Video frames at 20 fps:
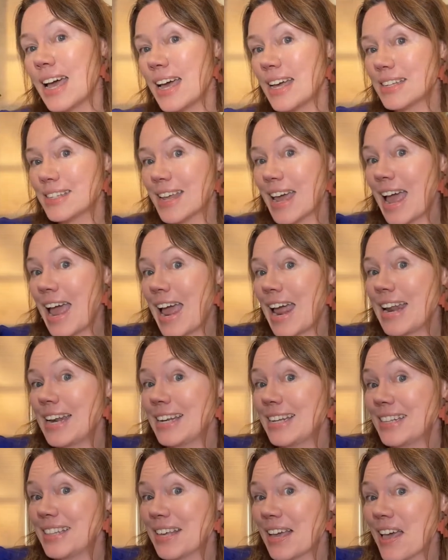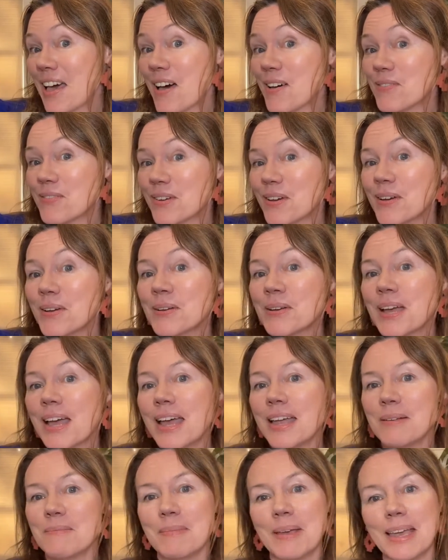has a hand in the cover
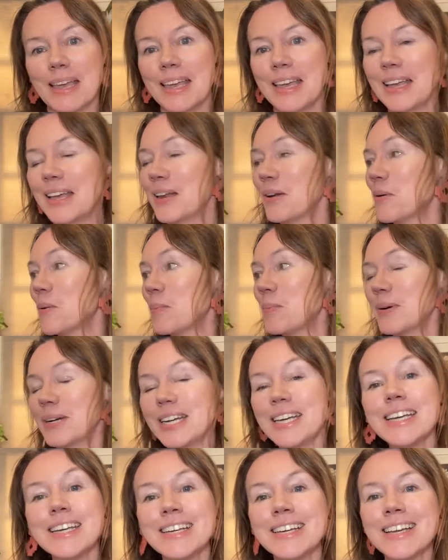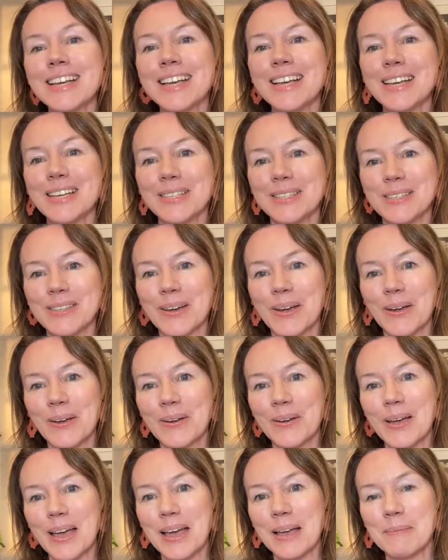and making it all pretty. So
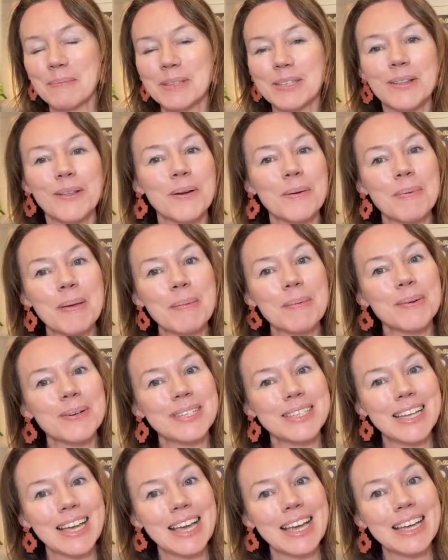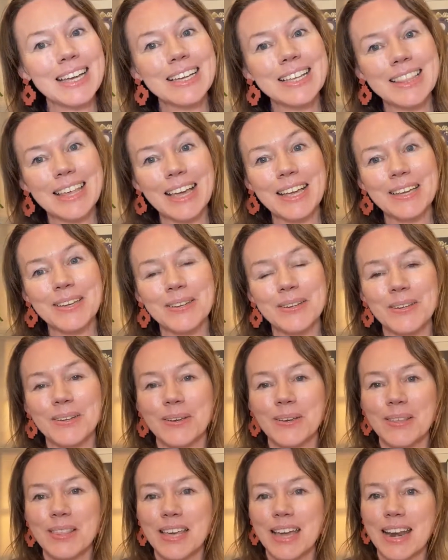there's a lot of people to say thank you
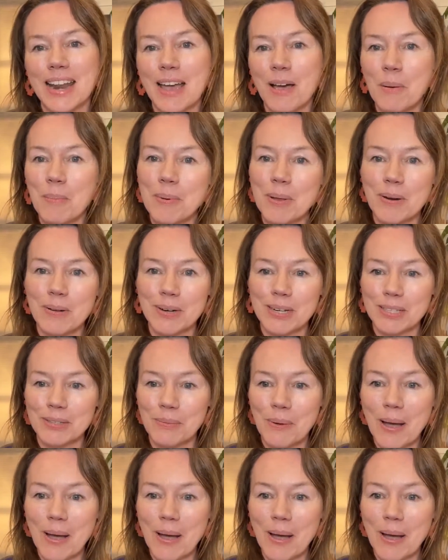to that help it on its